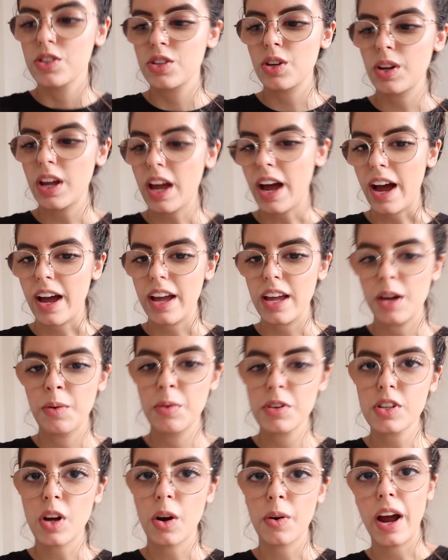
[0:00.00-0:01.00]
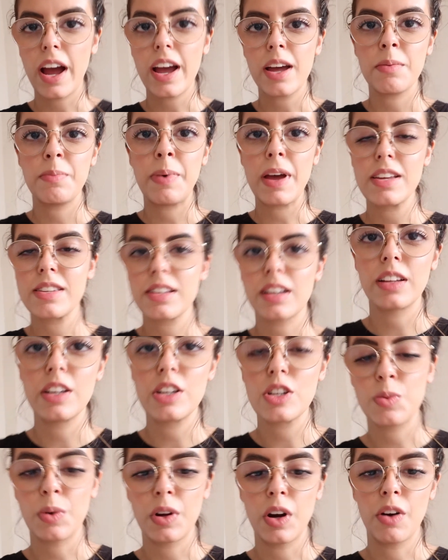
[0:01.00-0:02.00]
So yeah, it was all right. Basically
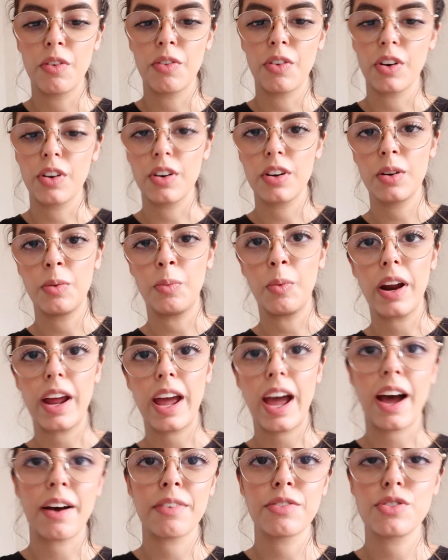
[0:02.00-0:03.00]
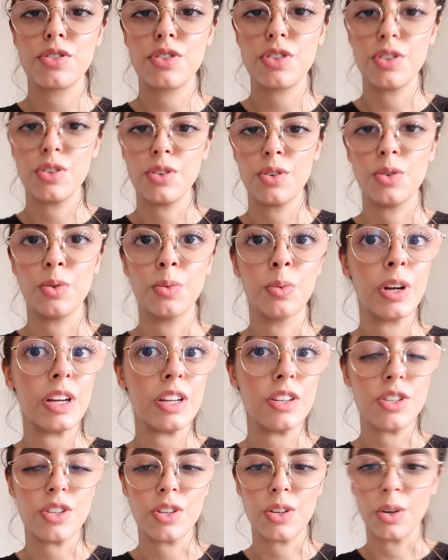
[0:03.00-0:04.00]
just went over what I have to
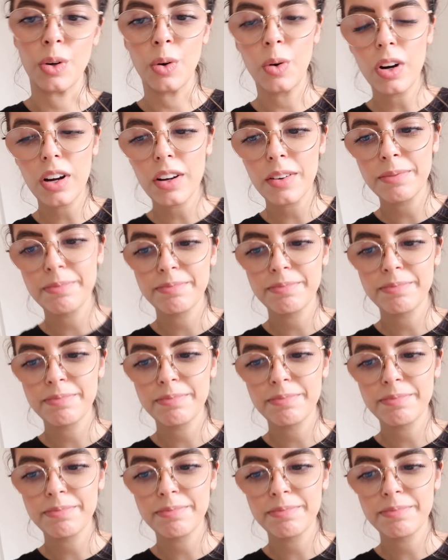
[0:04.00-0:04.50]
redo.